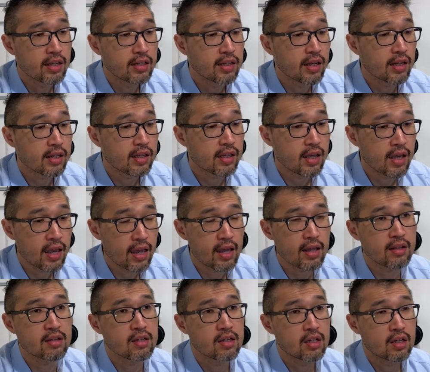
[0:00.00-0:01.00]
that
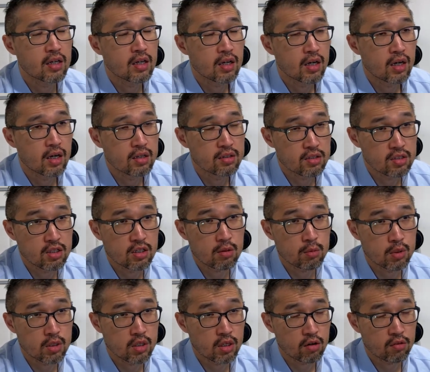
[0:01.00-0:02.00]
can
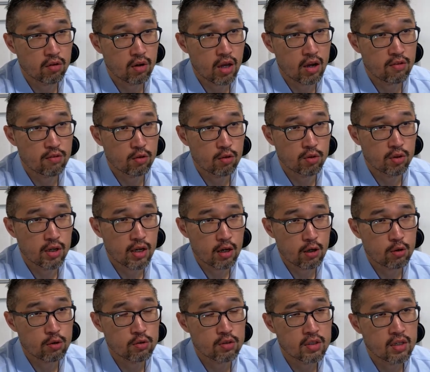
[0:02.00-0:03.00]
determine our lifelong
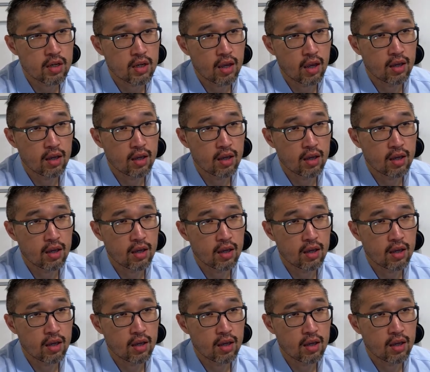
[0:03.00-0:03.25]
health.